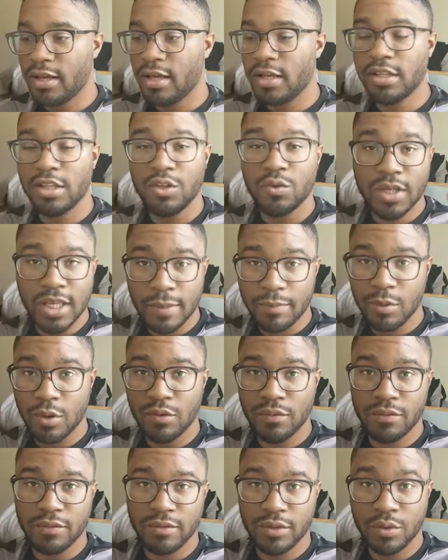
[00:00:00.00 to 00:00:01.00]
And then you keep
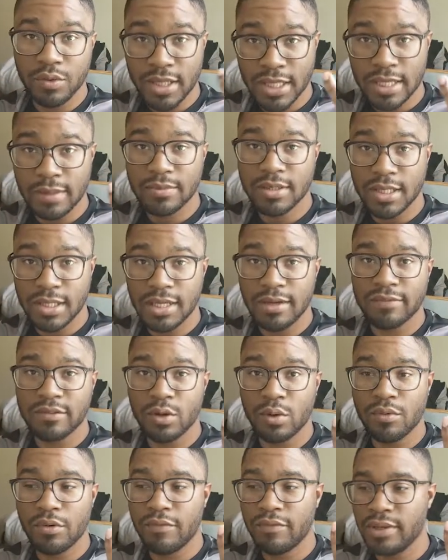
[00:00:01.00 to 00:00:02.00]
the
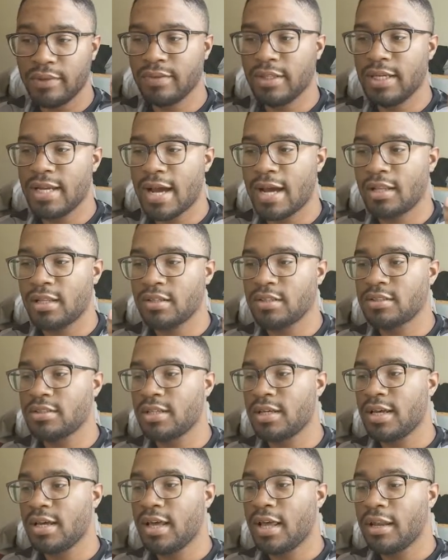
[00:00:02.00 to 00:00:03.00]
leftover $50.
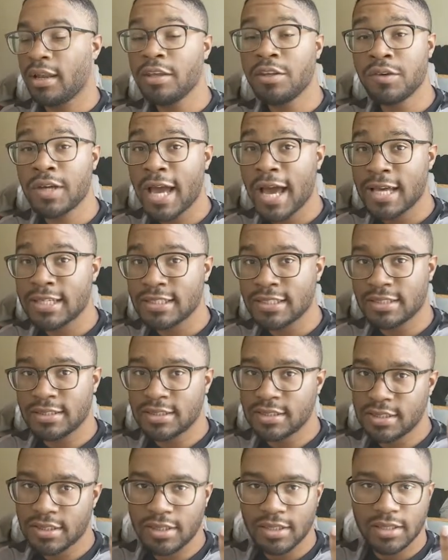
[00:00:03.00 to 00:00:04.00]
Now you guys can
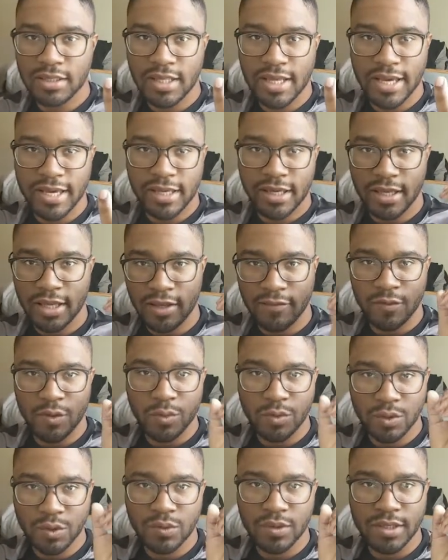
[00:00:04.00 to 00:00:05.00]
see, like, if
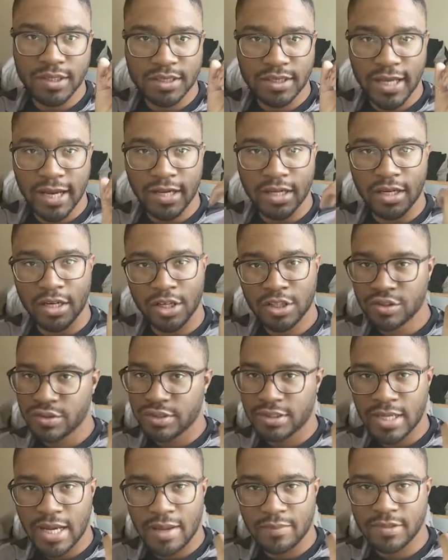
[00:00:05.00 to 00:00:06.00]
you do this like
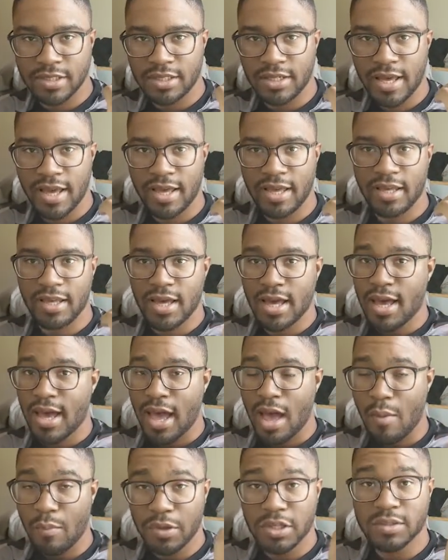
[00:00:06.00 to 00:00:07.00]
100 times a day,
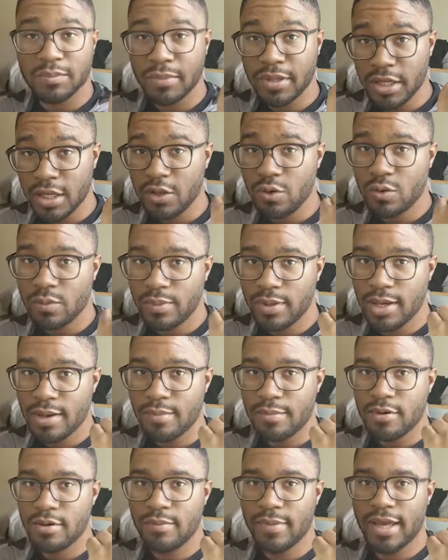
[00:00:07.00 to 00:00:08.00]
how much money you'll be
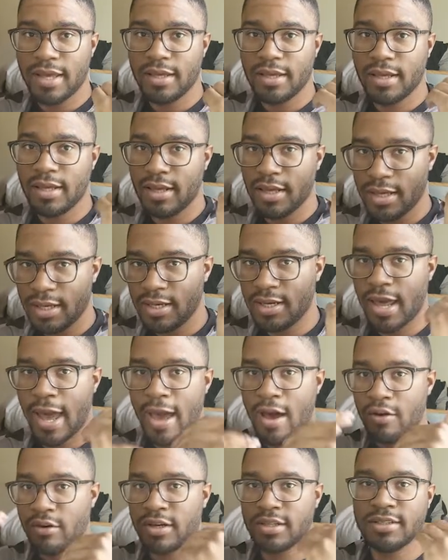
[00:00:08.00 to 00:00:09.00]
able to make and
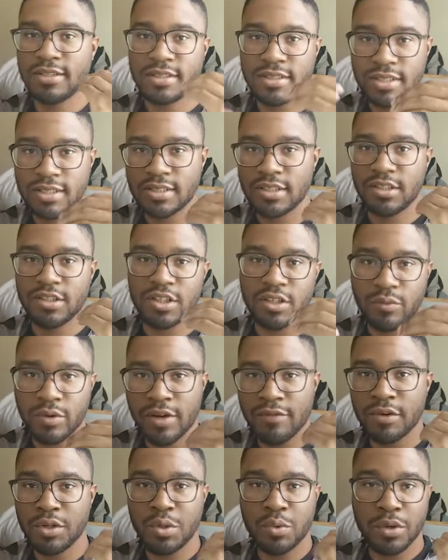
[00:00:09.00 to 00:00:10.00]
how consistent the
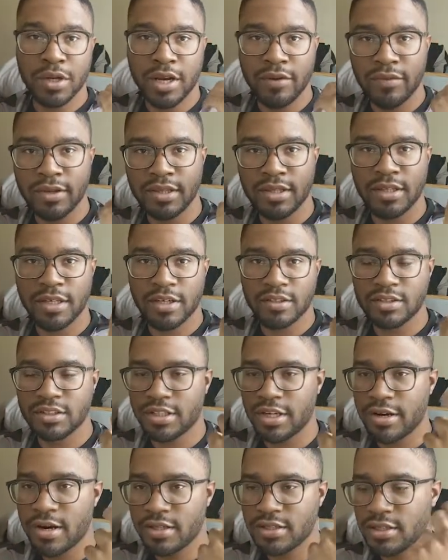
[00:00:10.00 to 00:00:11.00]
revenue and everything else
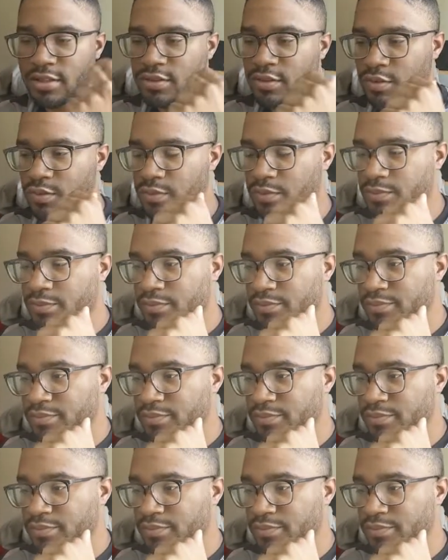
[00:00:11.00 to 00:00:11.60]
turns into.